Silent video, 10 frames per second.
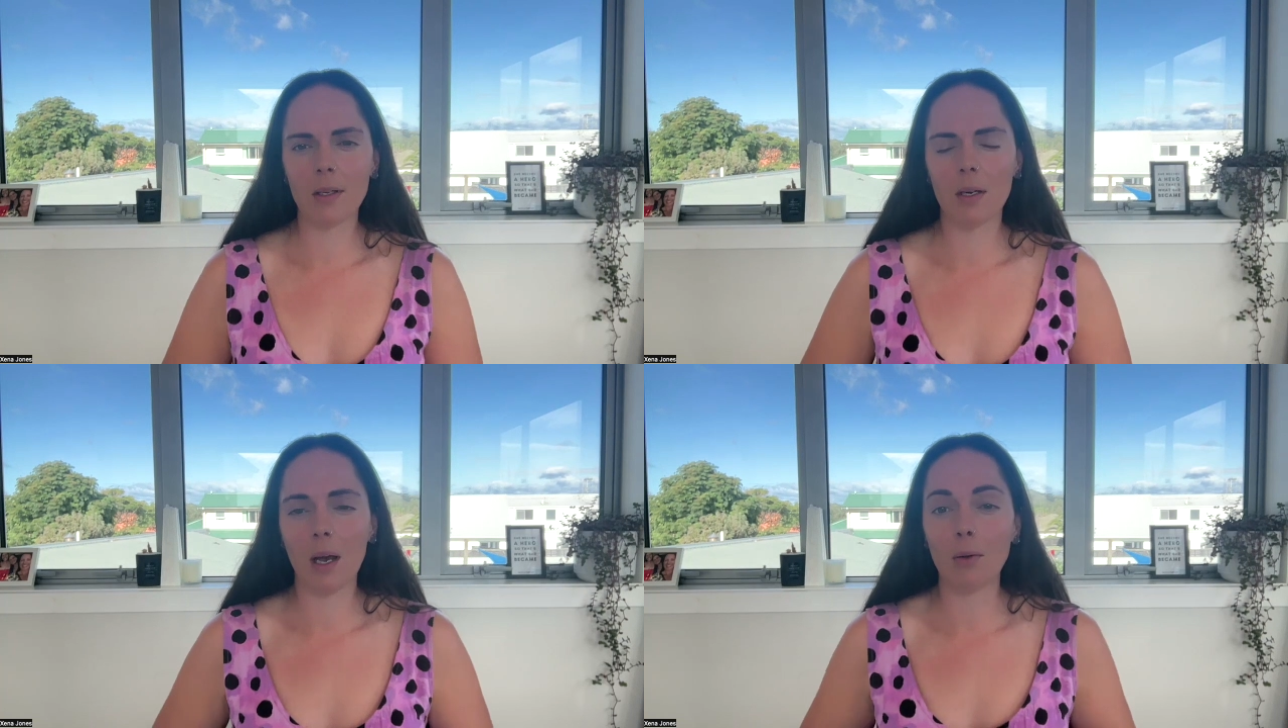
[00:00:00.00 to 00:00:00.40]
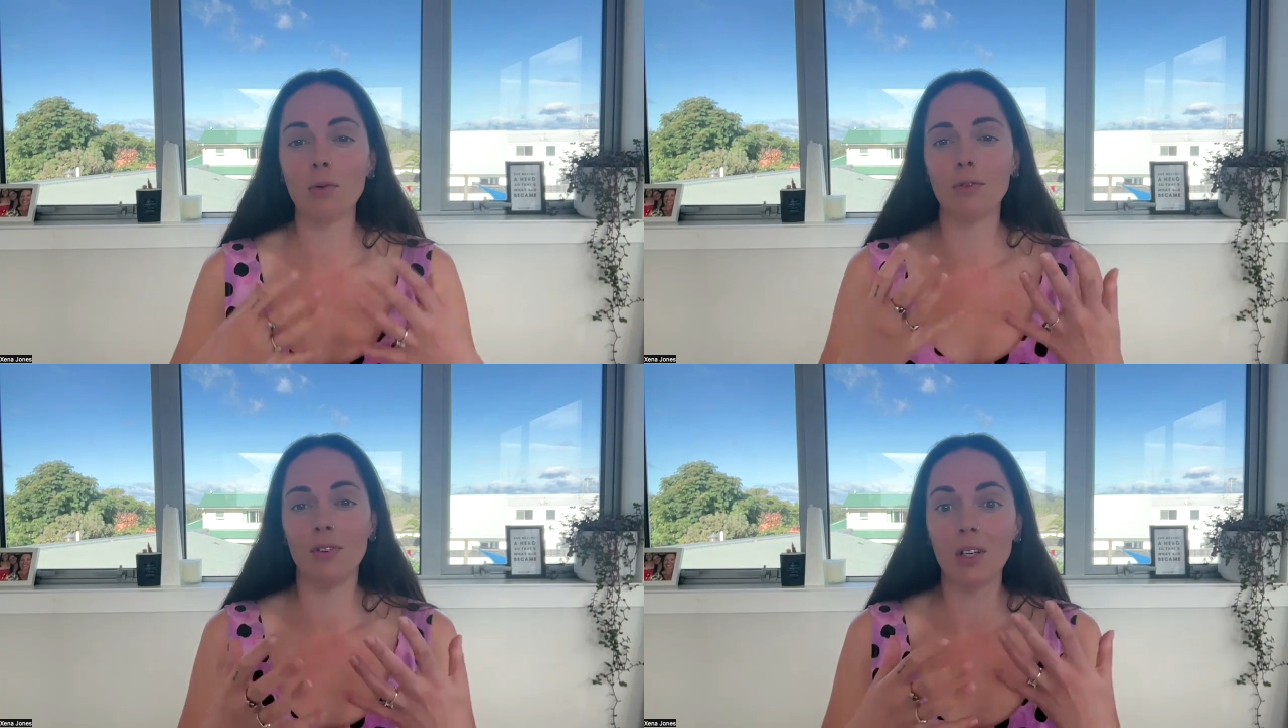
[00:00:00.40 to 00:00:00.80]
and how you're
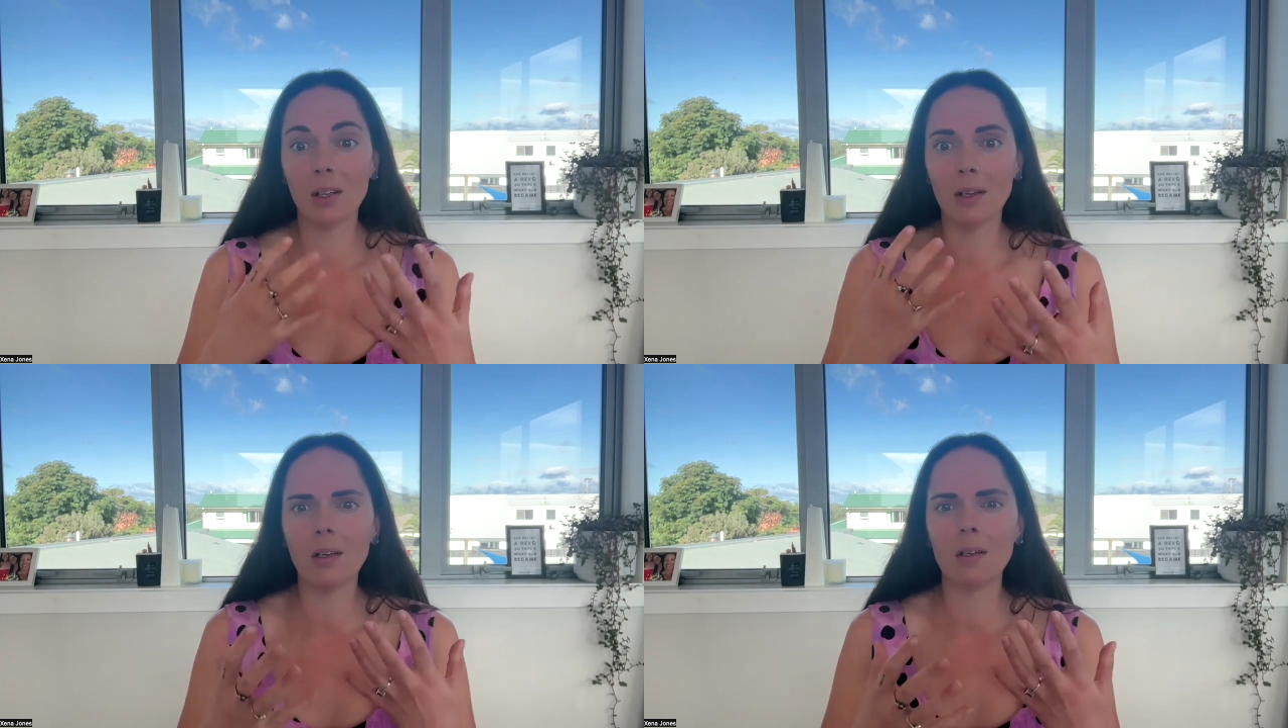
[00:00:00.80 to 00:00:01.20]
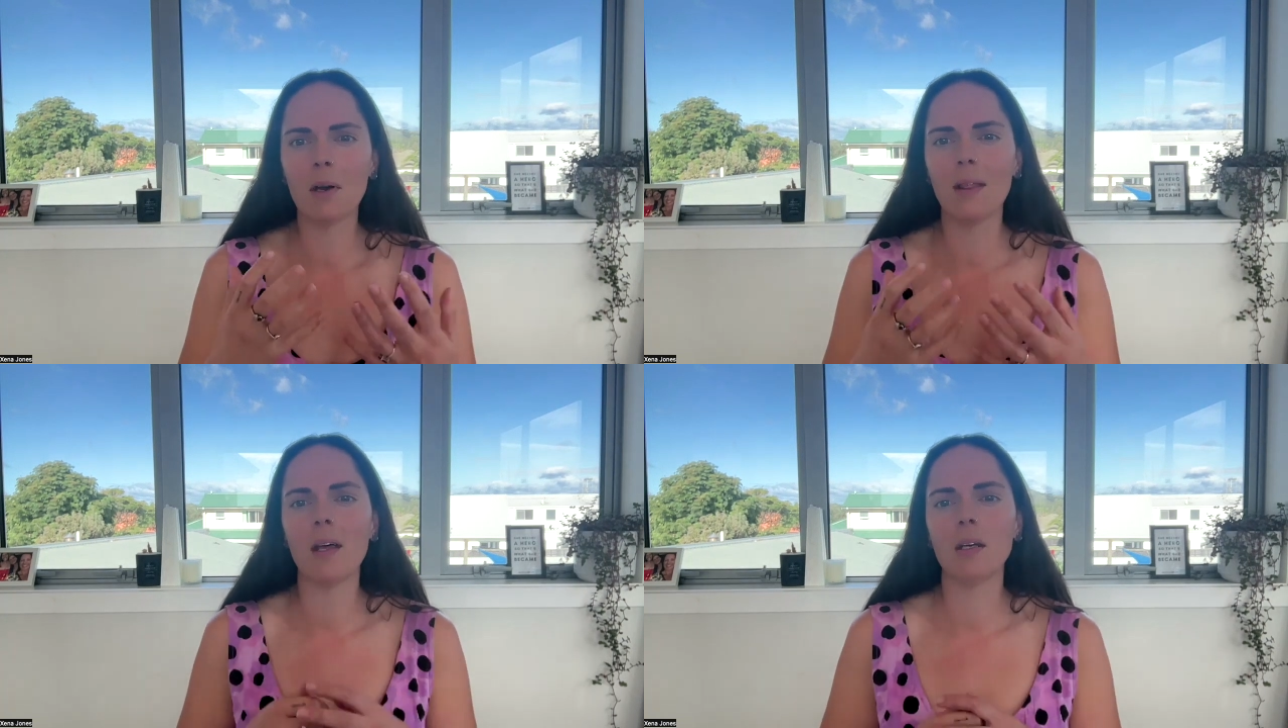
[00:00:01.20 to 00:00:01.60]
feeling
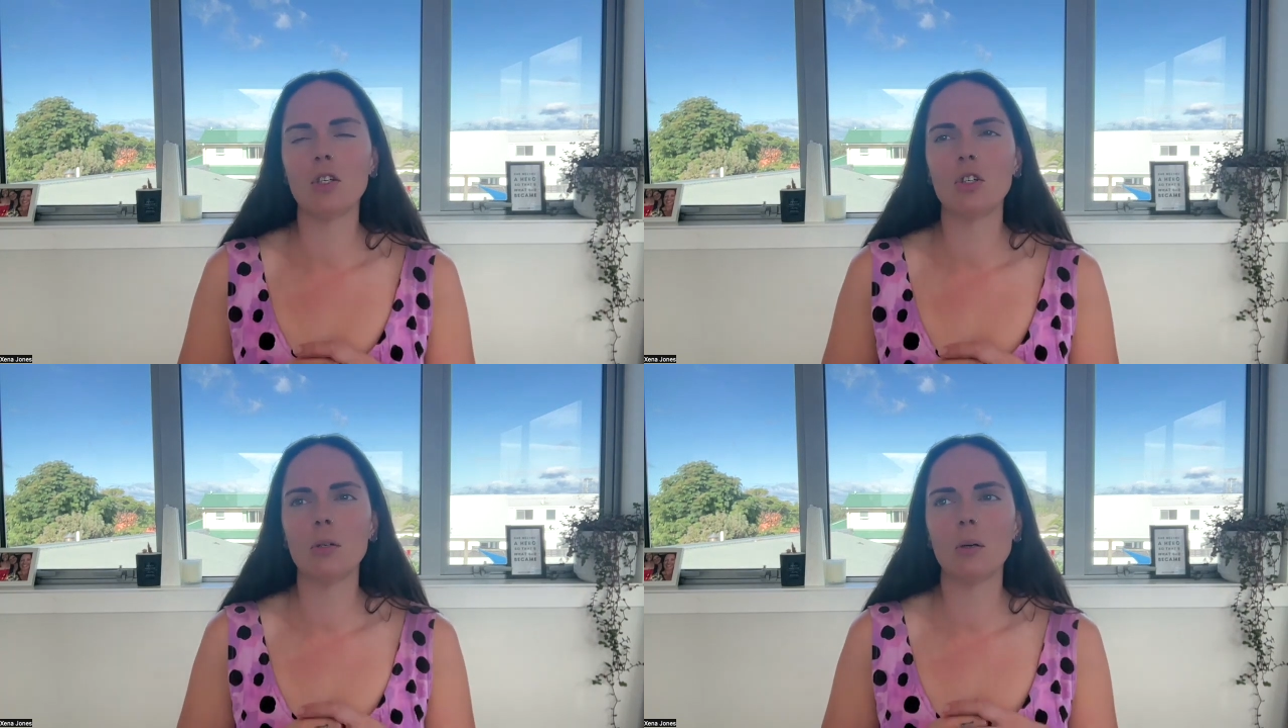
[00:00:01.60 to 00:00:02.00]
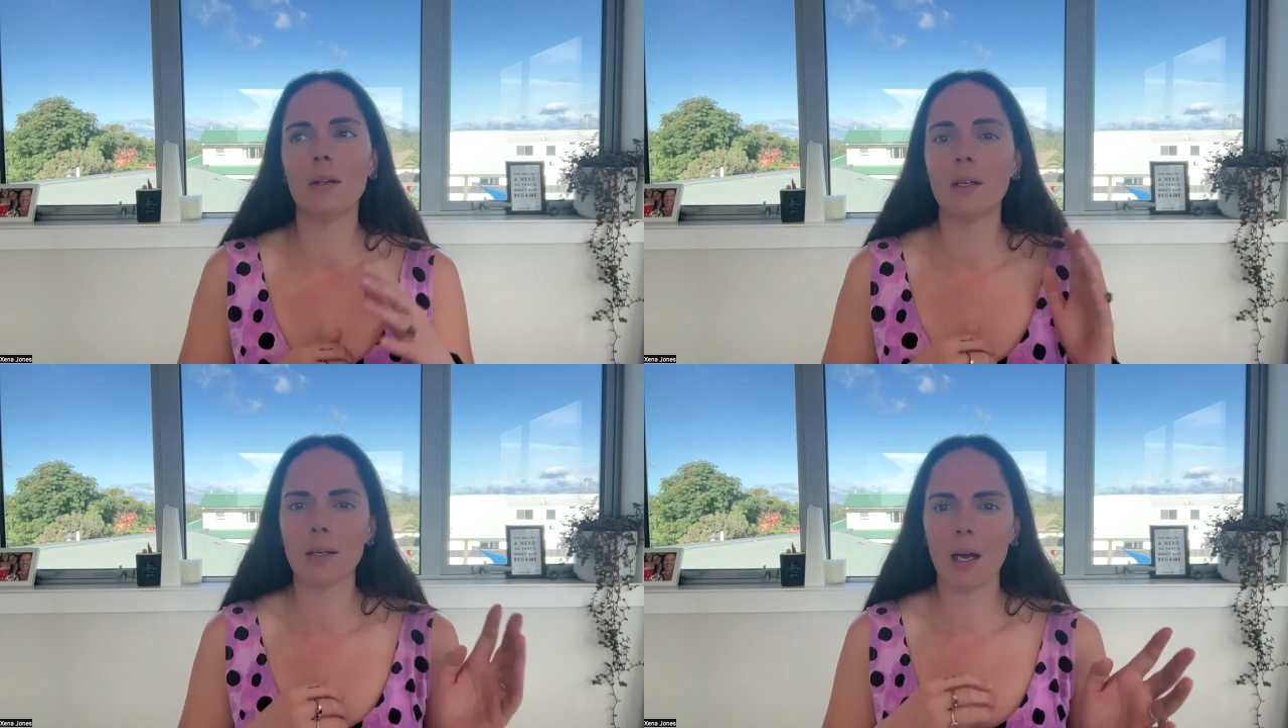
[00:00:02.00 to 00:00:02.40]
about that issue on
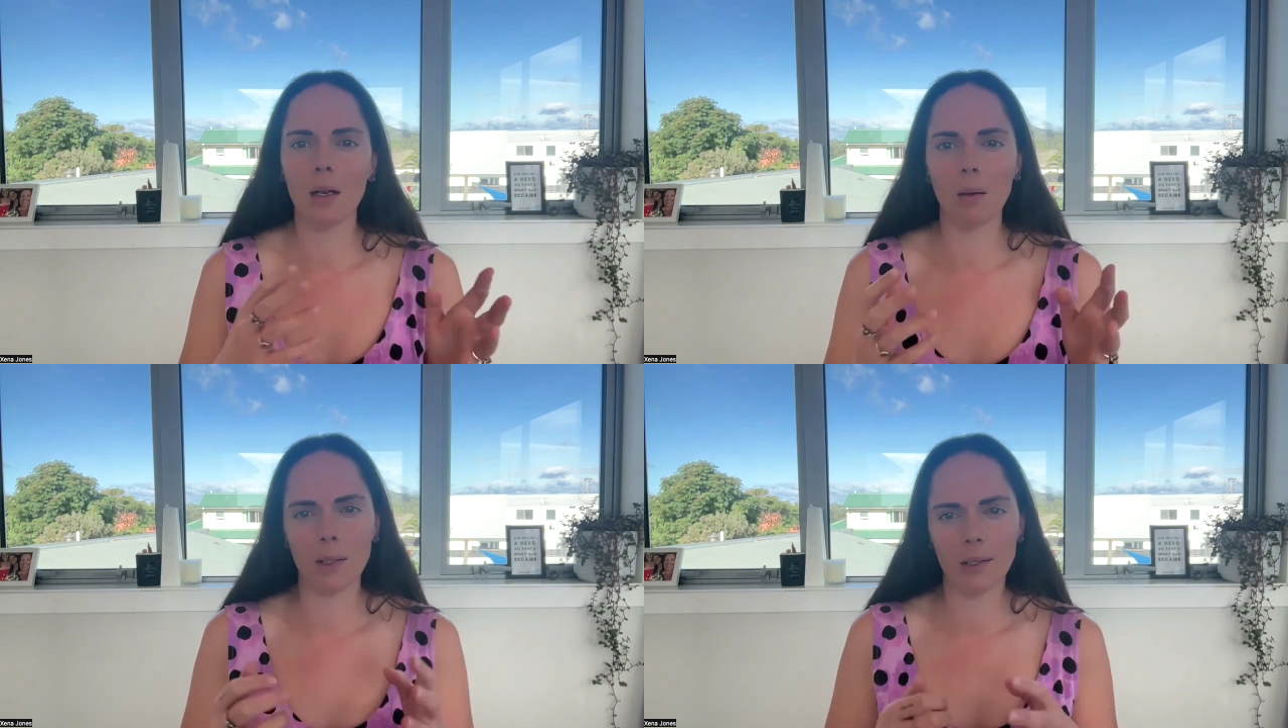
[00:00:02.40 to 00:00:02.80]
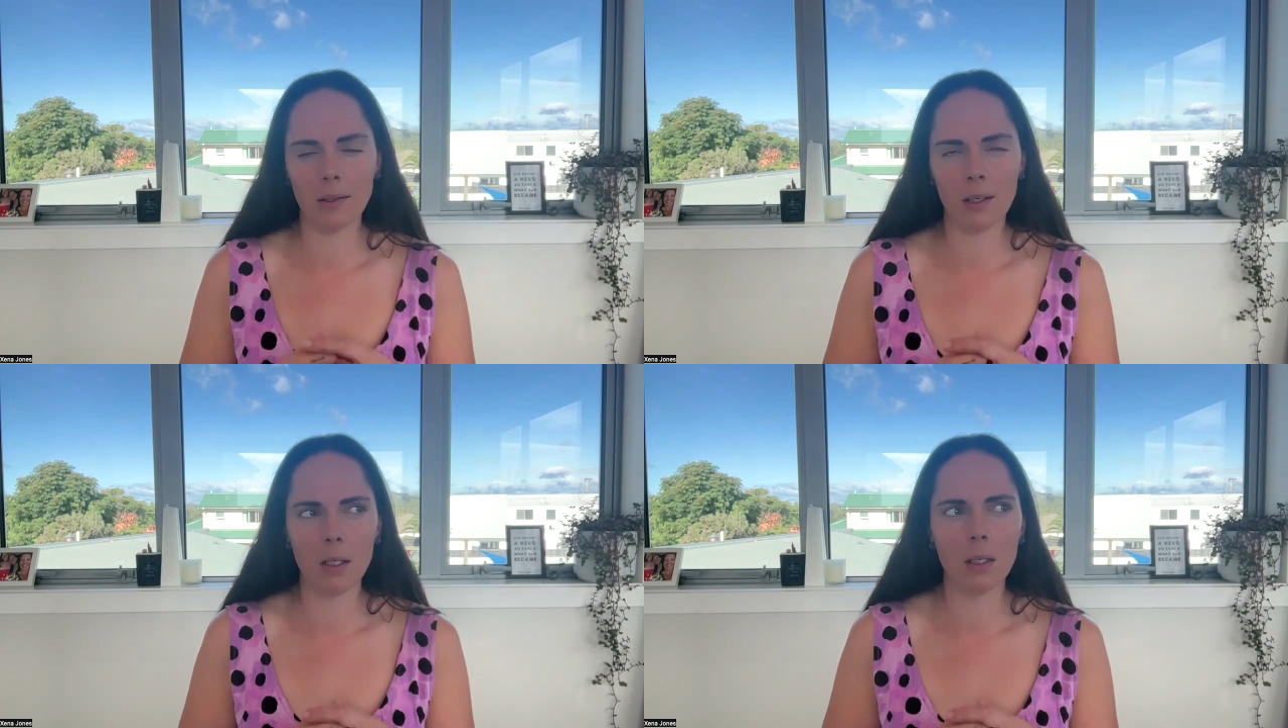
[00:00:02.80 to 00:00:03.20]
that scale of 1 to
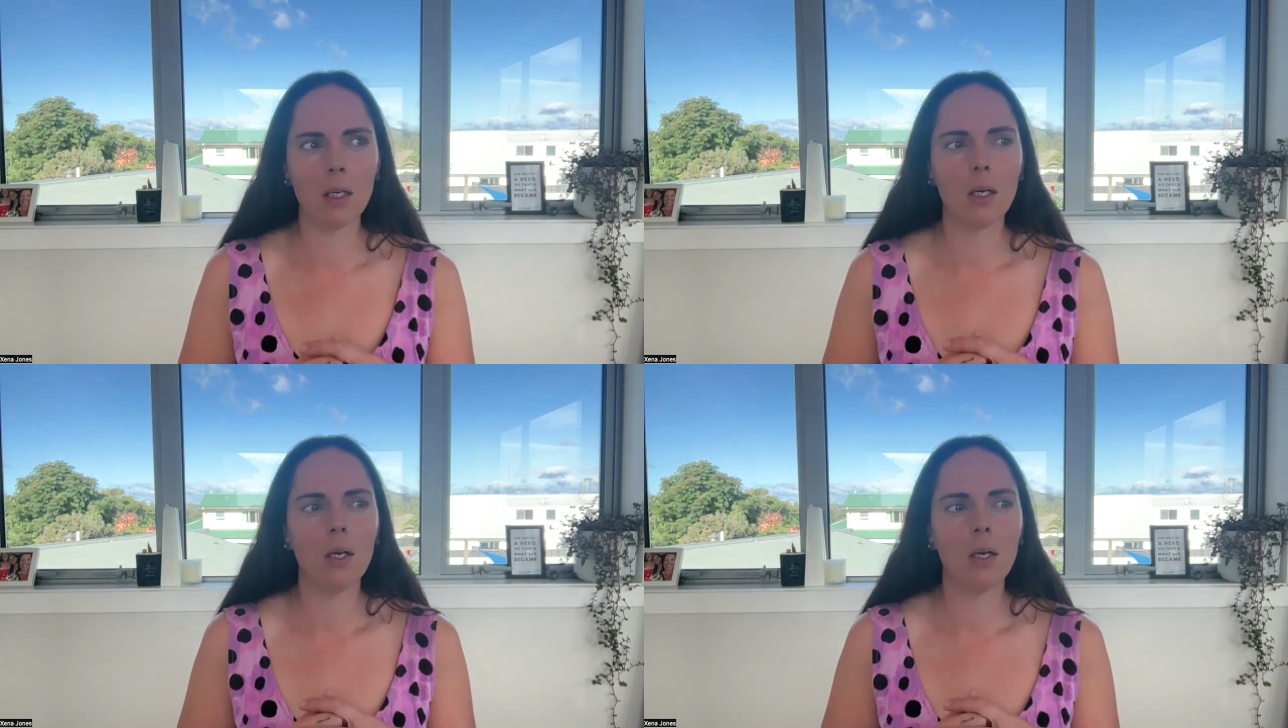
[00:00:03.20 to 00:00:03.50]
10.